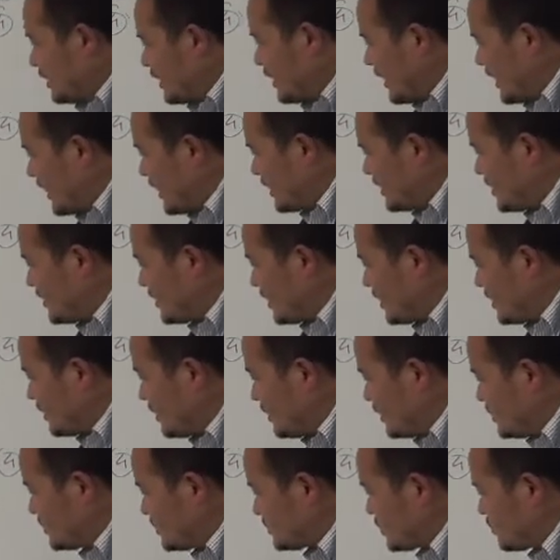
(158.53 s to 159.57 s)
and
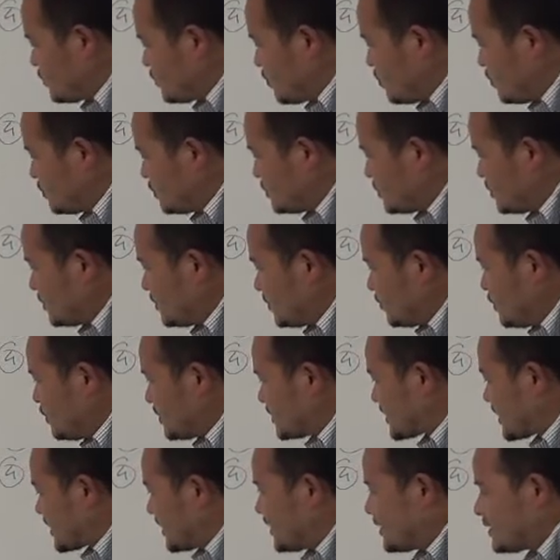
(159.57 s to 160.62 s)
there is a road
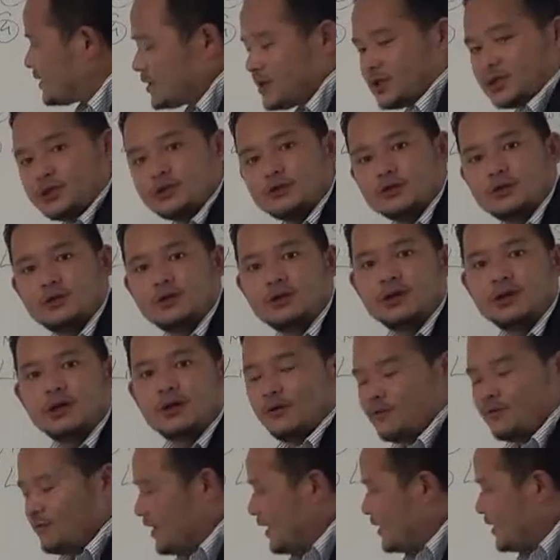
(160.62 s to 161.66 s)
which connects these two
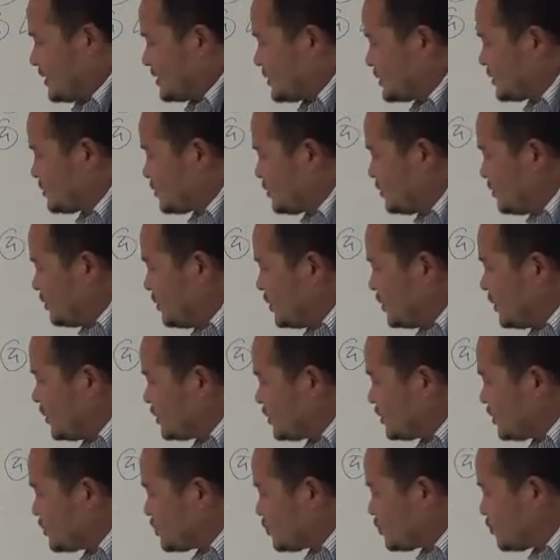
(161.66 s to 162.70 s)
values.
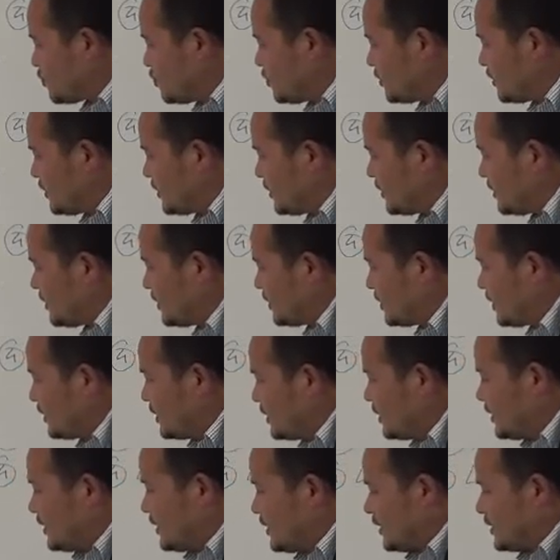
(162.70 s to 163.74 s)
So this
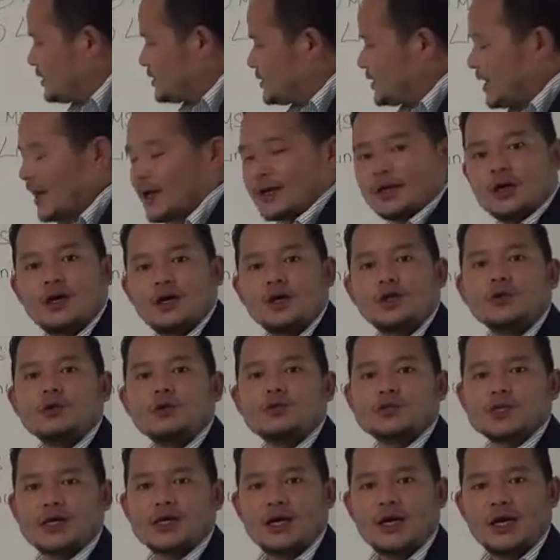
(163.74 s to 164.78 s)
road is like a
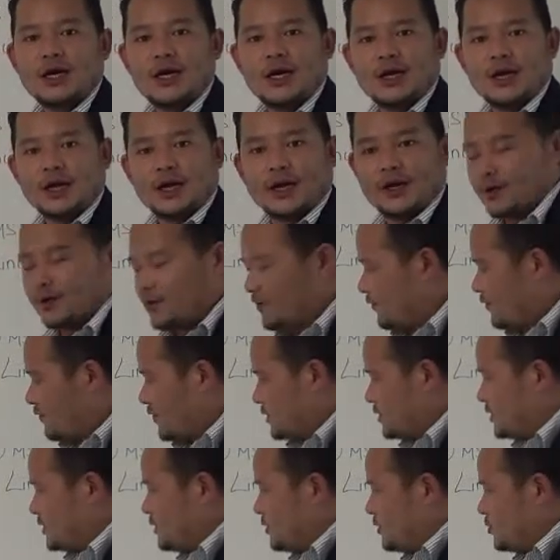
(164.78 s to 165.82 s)
user
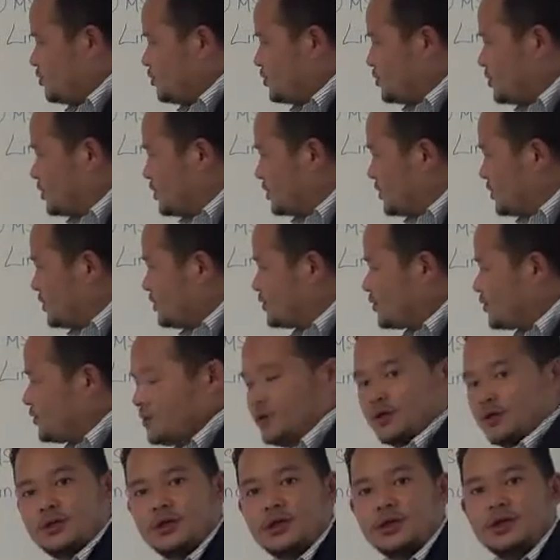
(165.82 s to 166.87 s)
interface between these
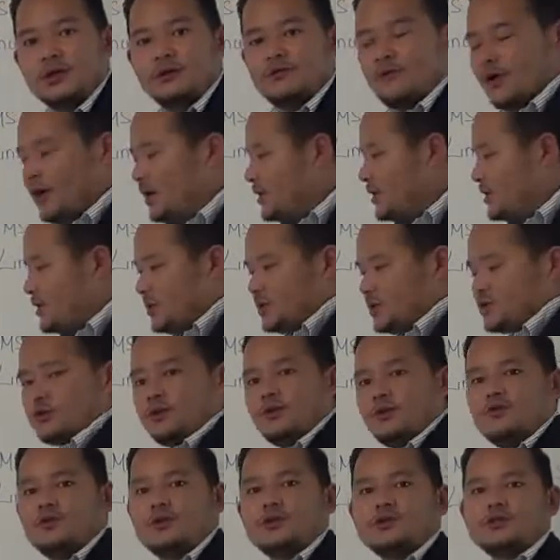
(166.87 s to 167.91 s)
two values.
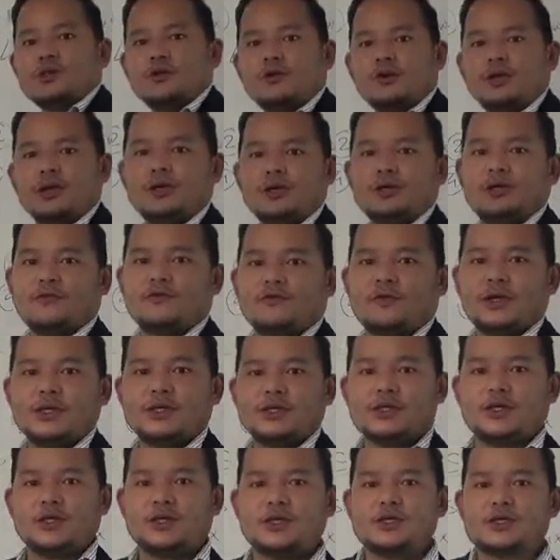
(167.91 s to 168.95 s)
So user
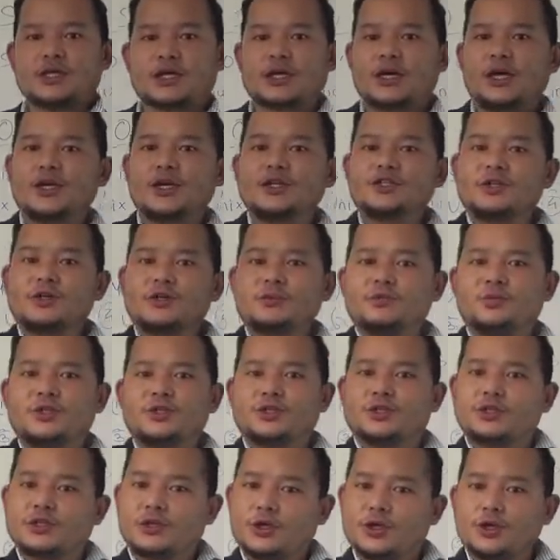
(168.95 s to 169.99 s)
interface is a connection
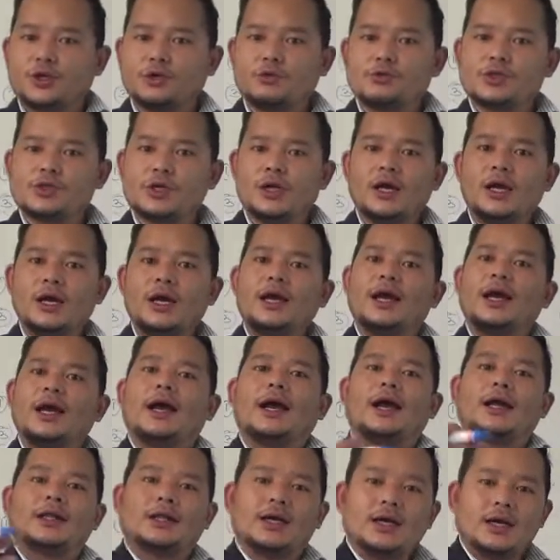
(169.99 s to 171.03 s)
between a user
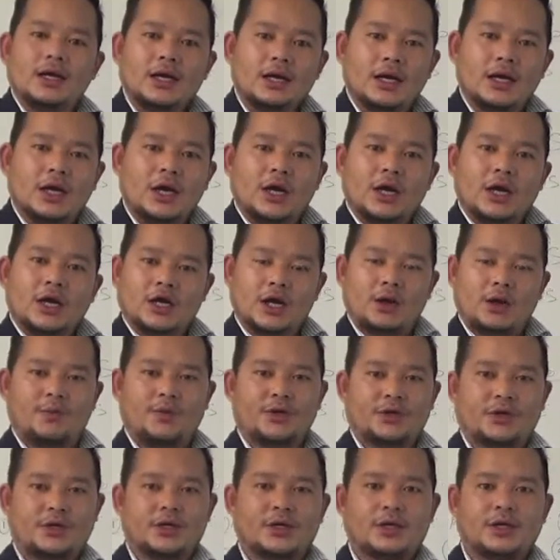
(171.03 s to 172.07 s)
and a
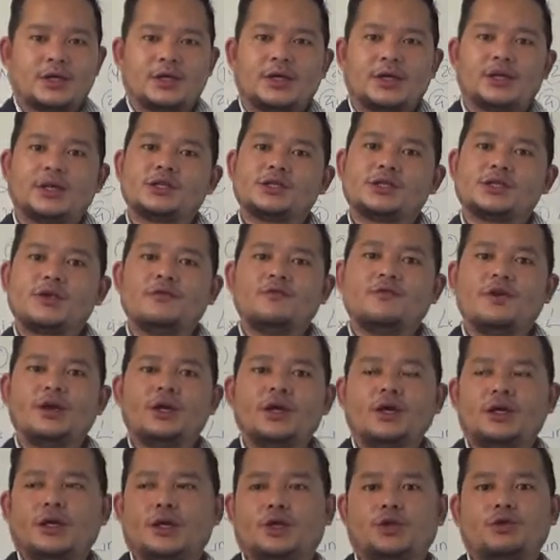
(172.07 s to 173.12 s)
computer. In the same
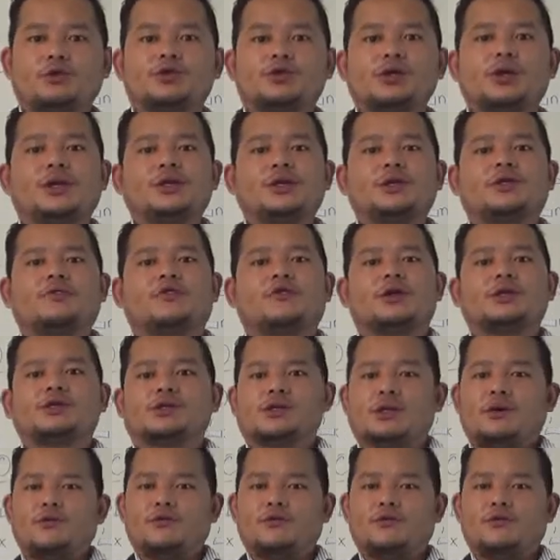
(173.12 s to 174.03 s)
way, a user interface